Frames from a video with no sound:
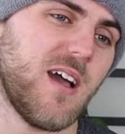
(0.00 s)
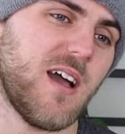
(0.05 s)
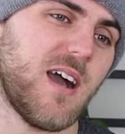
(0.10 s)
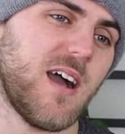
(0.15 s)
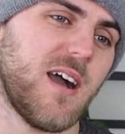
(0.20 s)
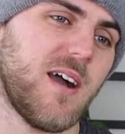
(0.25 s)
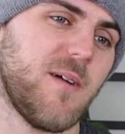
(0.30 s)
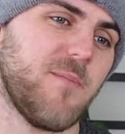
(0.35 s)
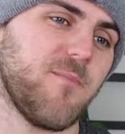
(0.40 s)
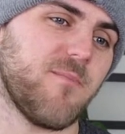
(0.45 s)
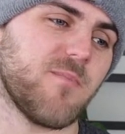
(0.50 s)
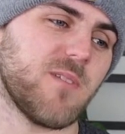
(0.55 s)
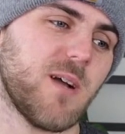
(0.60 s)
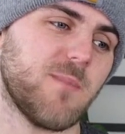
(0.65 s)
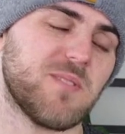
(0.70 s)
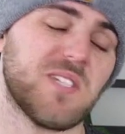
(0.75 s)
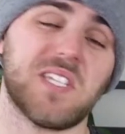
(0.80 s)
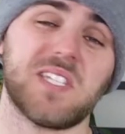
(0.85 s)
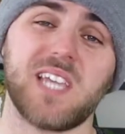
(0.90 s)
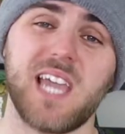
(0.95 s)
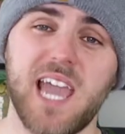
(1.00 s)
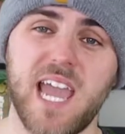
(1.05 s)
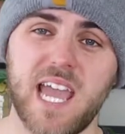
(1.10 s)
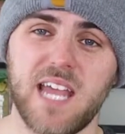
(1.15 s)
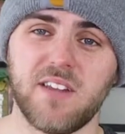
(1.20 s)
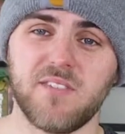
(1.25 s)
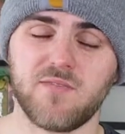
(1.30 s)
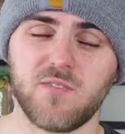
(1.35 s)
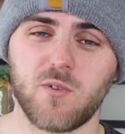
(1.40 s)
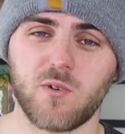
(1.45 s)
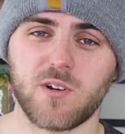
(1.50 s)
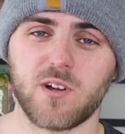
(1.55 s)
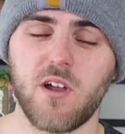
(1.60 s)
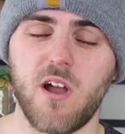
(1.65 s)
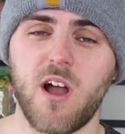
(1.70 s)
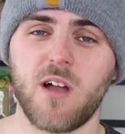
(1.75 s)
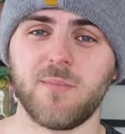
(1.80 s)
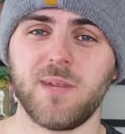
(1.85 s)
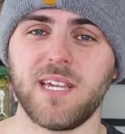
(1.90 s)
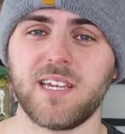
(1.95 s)
up to 10 of
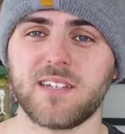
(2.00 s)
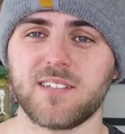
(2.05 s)
Origami,